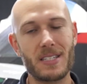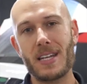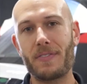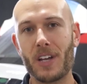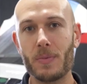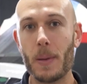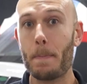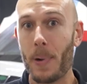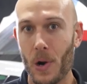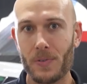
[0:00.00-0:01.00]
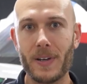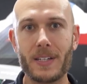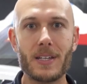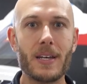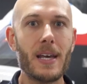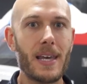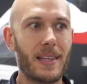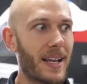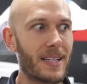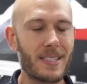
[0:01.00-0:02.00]
It's never gonna be perfect
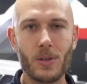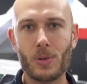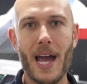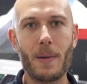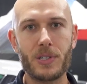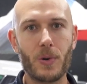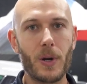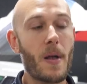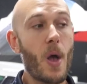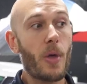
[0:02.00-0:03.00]
in like a sealed laboratory.